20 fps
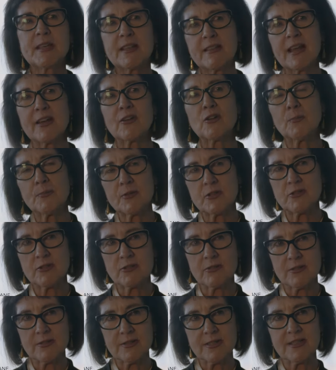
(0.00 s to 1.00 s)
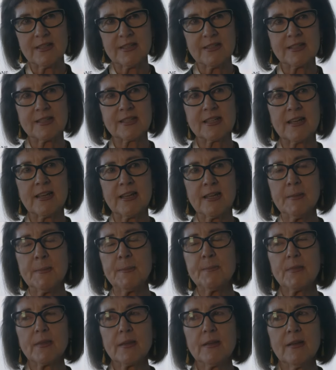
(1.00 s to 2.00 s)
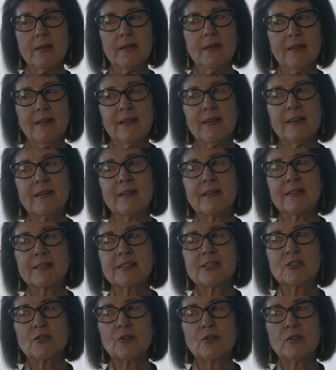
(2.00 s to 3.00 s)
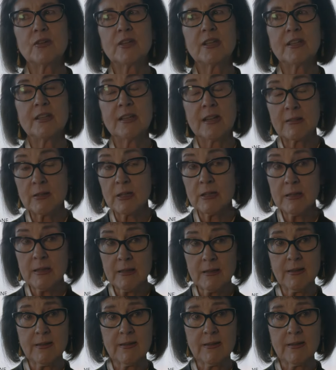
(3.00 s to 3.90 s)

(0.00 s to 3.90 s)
me that opportunity to say uh, to younger,